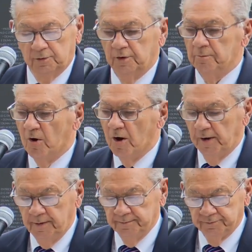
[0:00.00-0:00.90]
Good
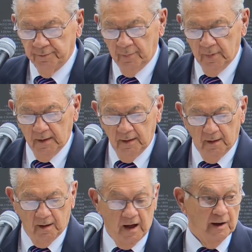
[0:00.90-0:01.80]
morning,
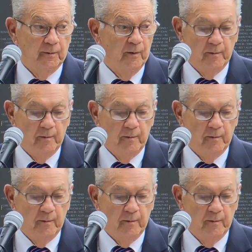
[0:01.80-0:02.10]
Honorable